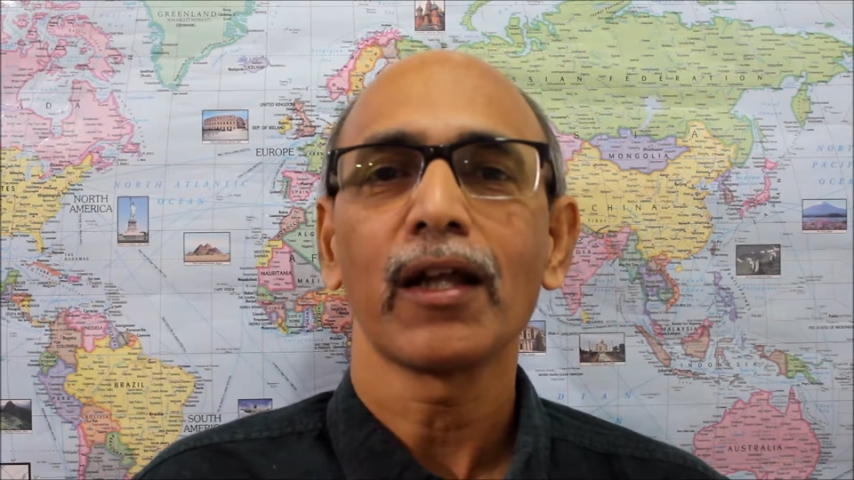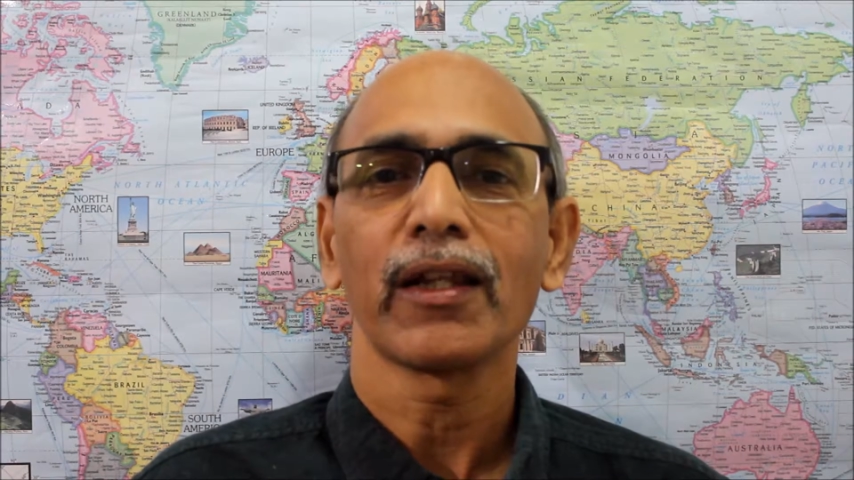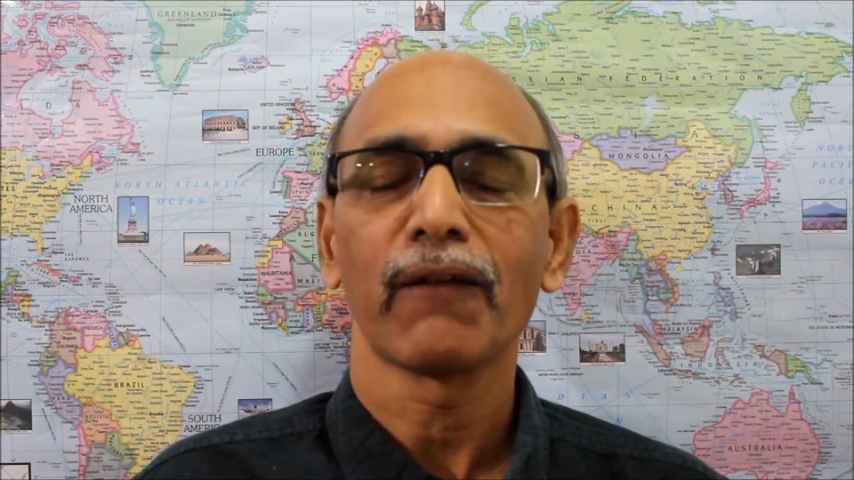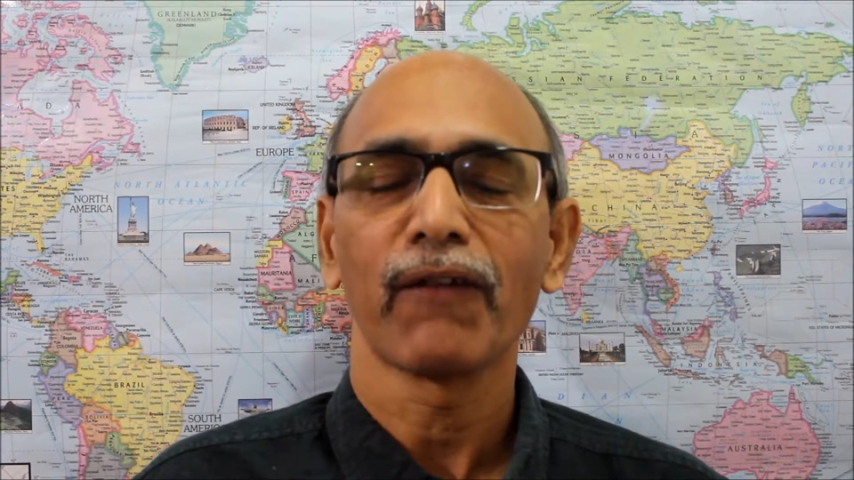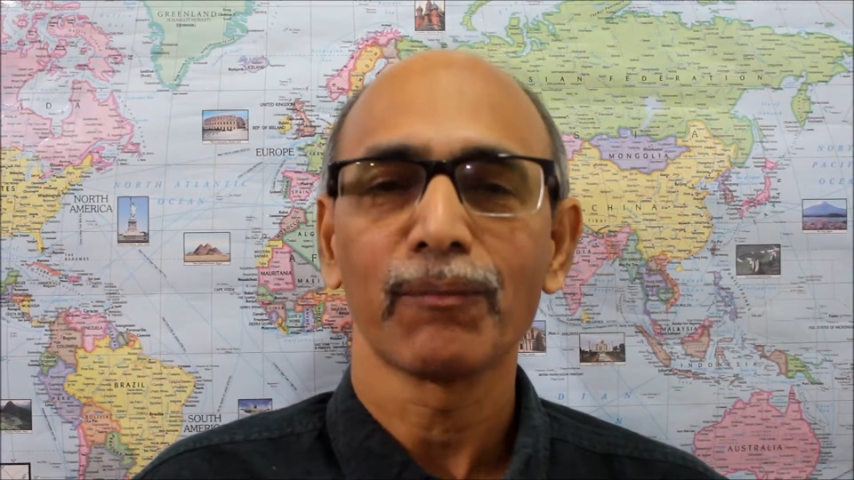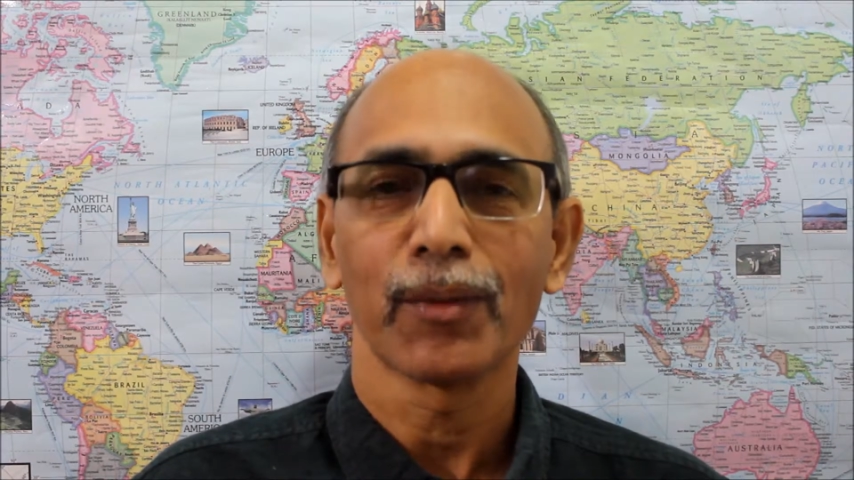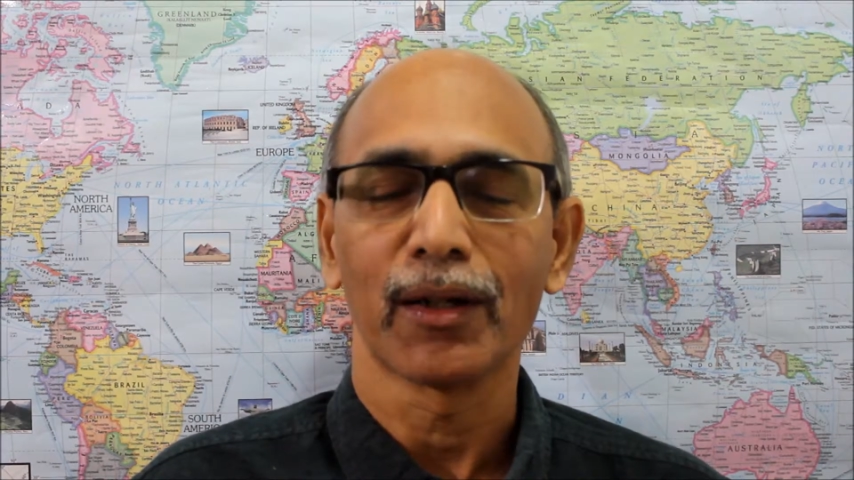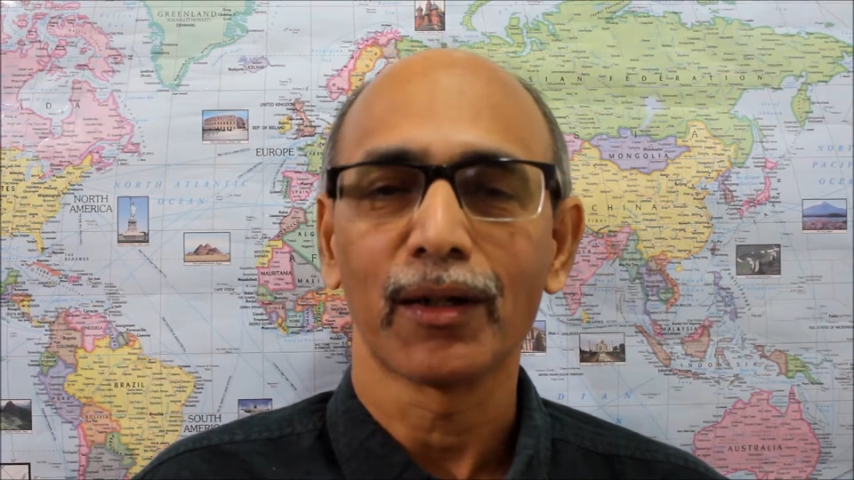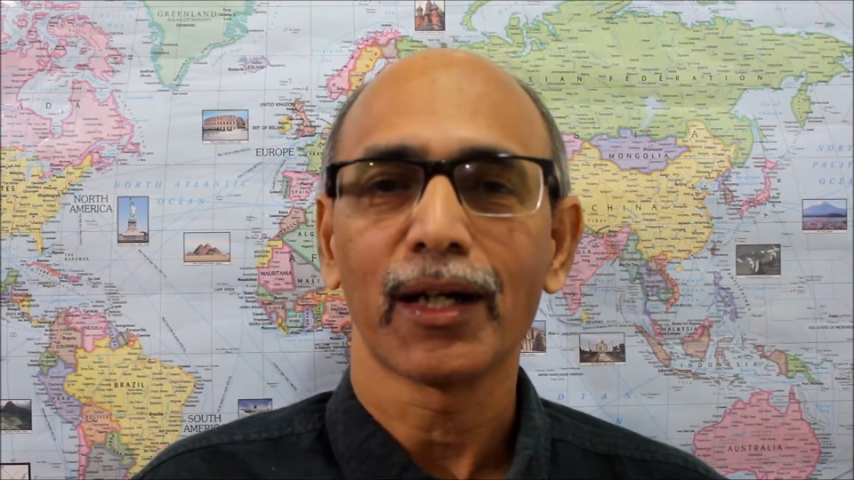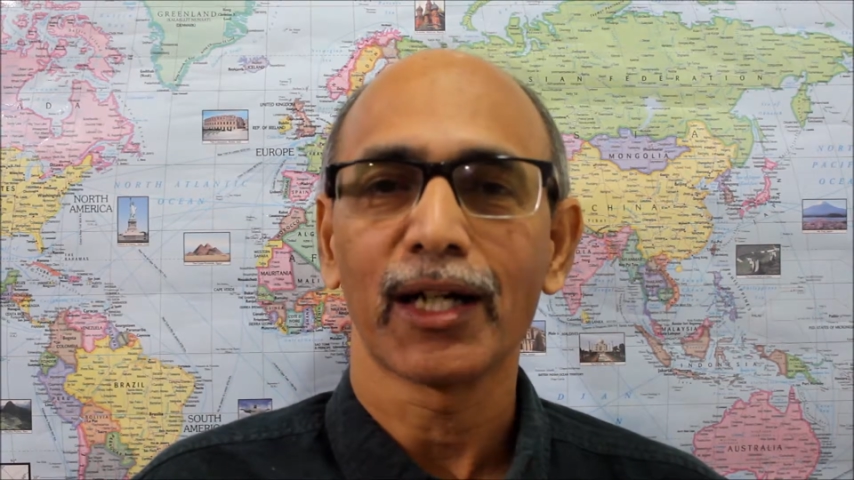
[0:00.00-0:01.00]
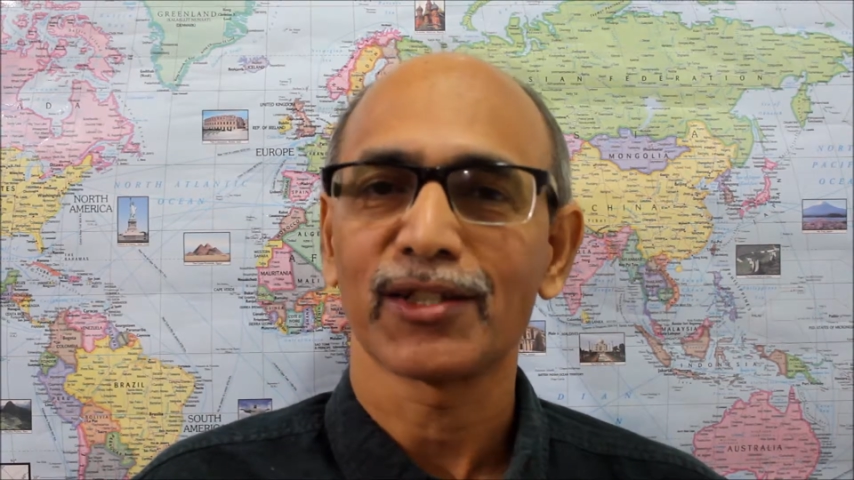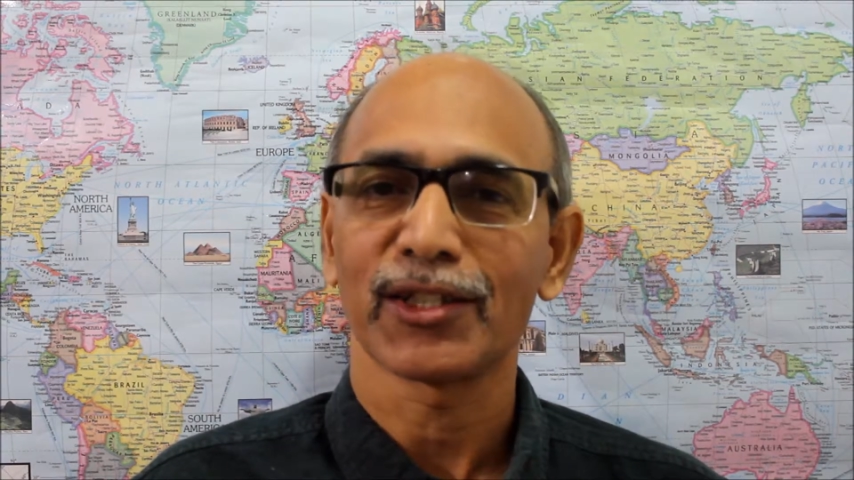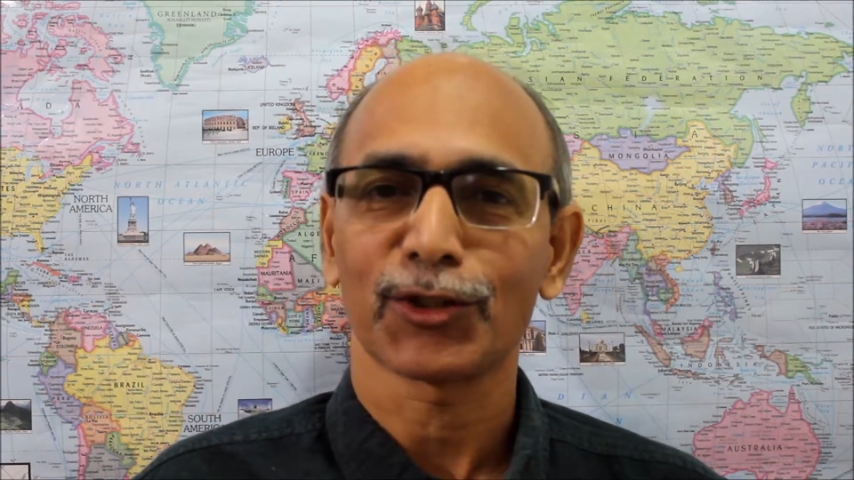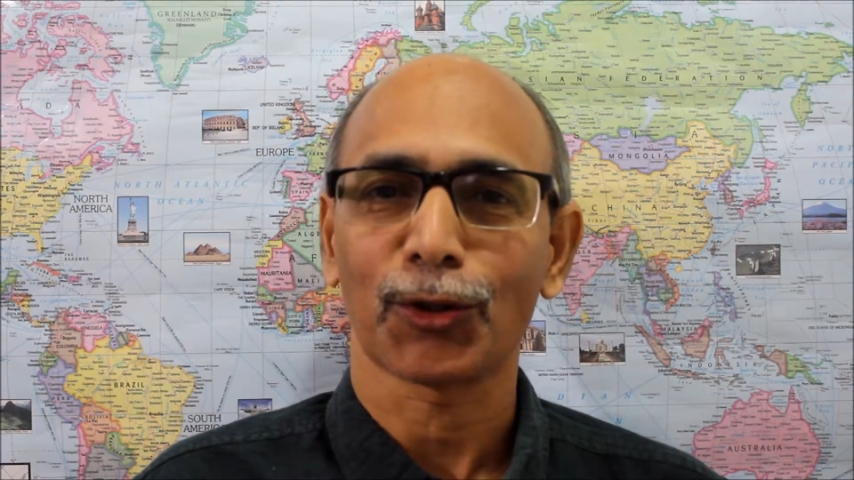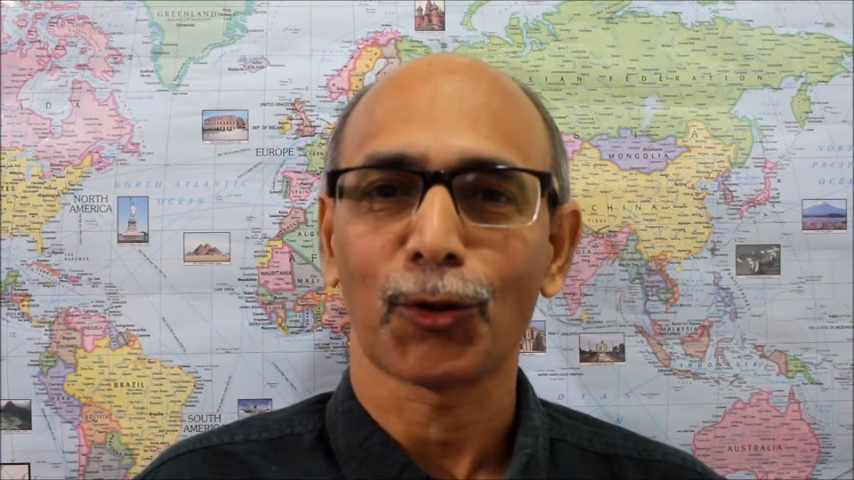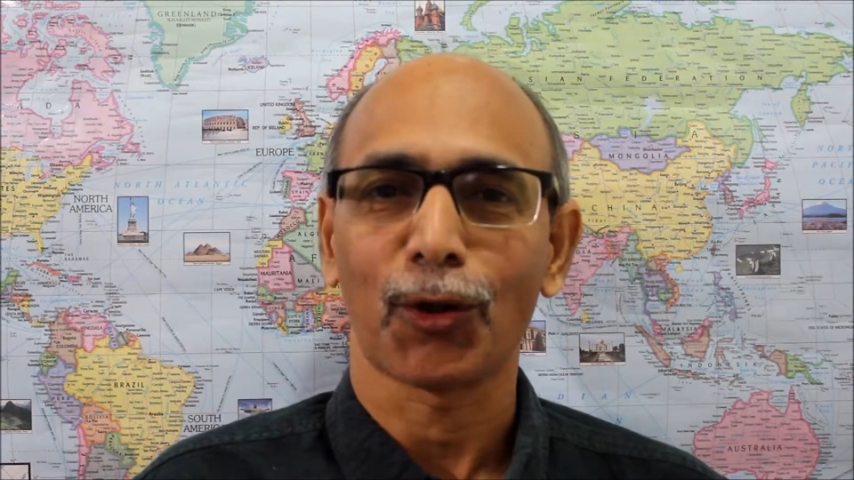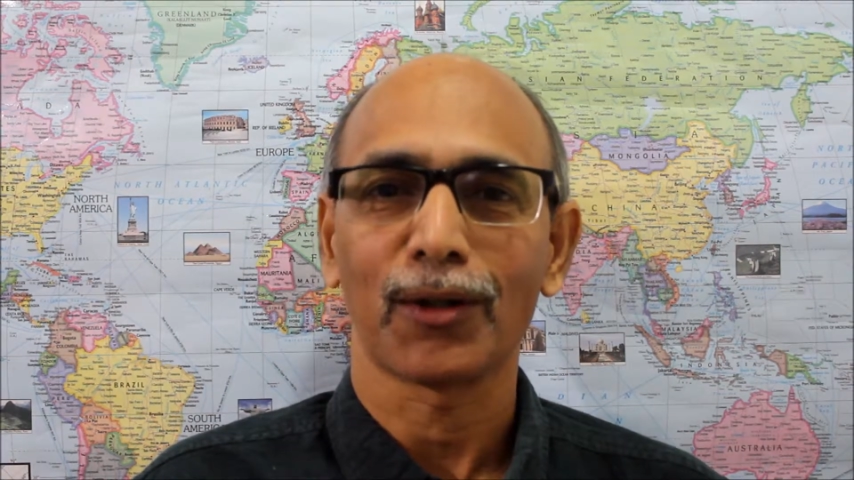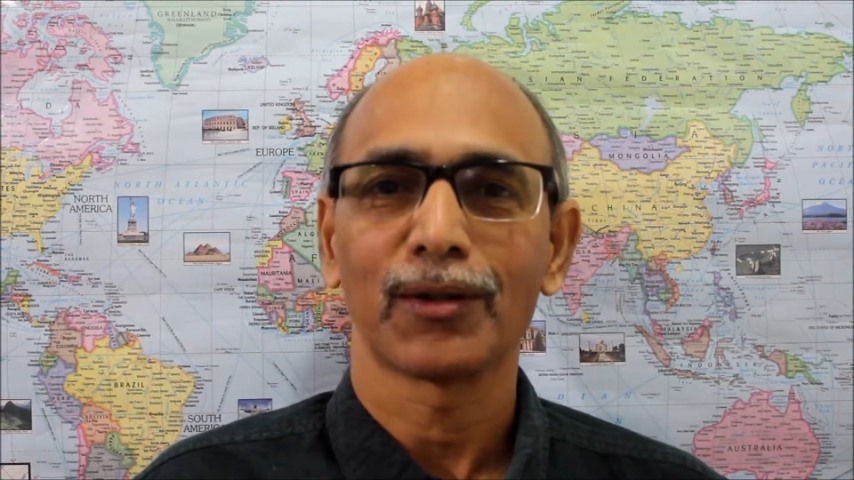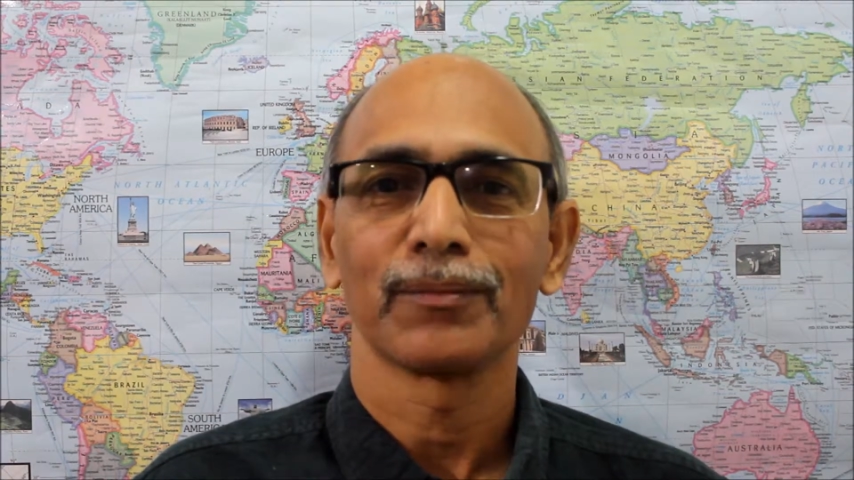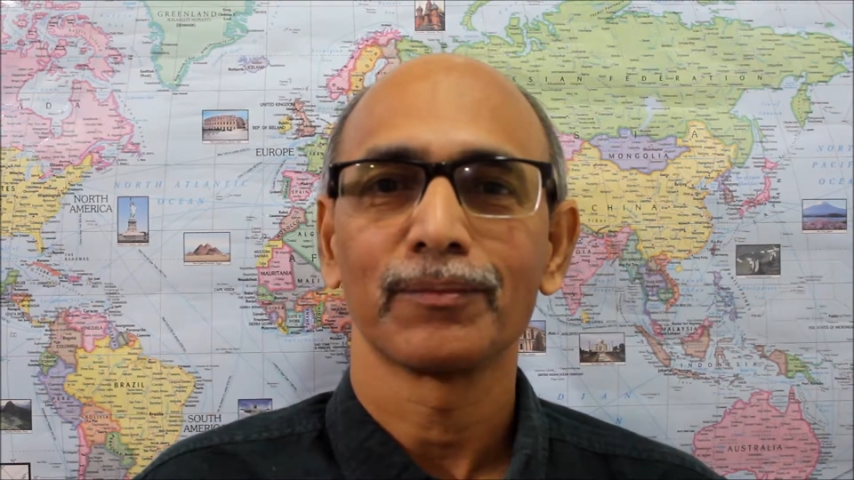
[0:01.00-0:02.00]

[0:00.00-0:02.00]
November at 6 o'clock.